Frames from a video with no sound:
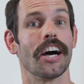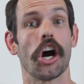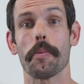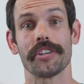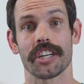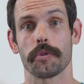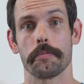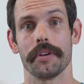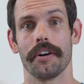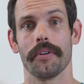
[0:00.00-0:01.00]
I hope you stuck with
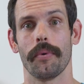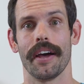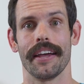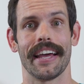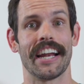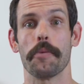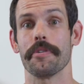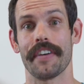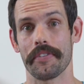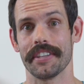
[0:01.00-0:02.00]
me all the way, and I hope
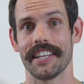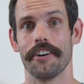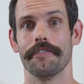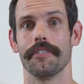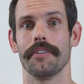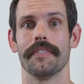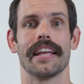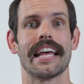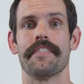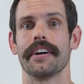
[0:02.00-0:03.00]
you found this helpful.
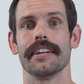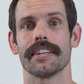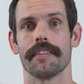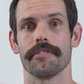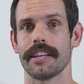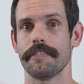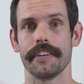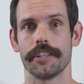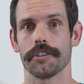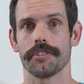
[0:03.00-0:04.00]
If I didn't cover any
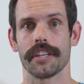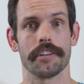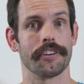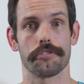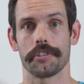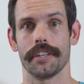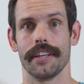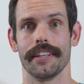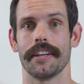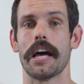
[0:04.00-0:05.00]
features that you're interested
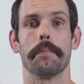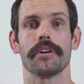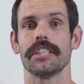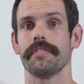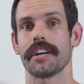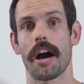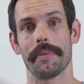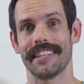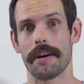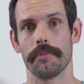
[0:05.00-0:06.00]
in, please leave a
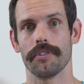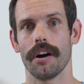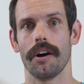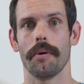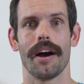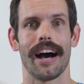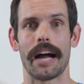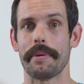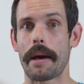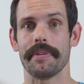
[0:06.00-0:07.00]
comment down below.
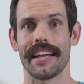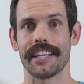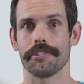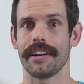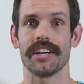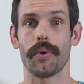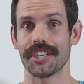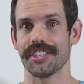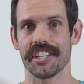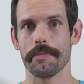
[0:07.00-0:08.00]
I'd be happy to answer any
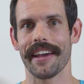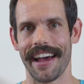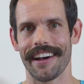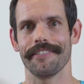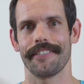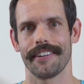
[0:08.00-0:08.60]
questions that you may have.